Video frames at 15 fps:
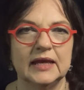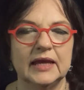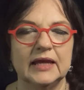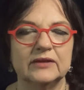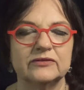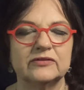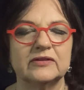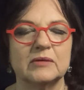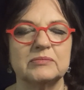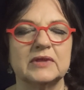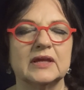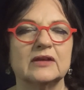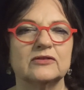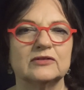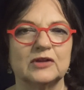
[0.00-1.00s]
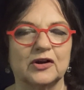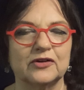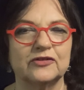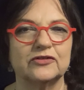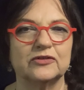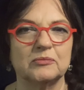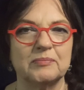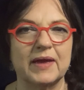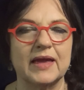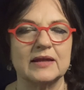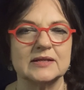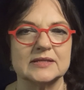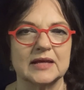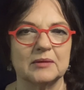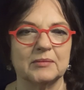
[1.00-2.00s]
in something as large as a
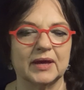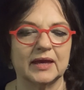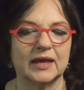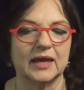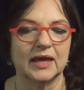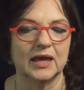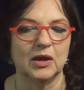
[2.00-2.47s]
pandemic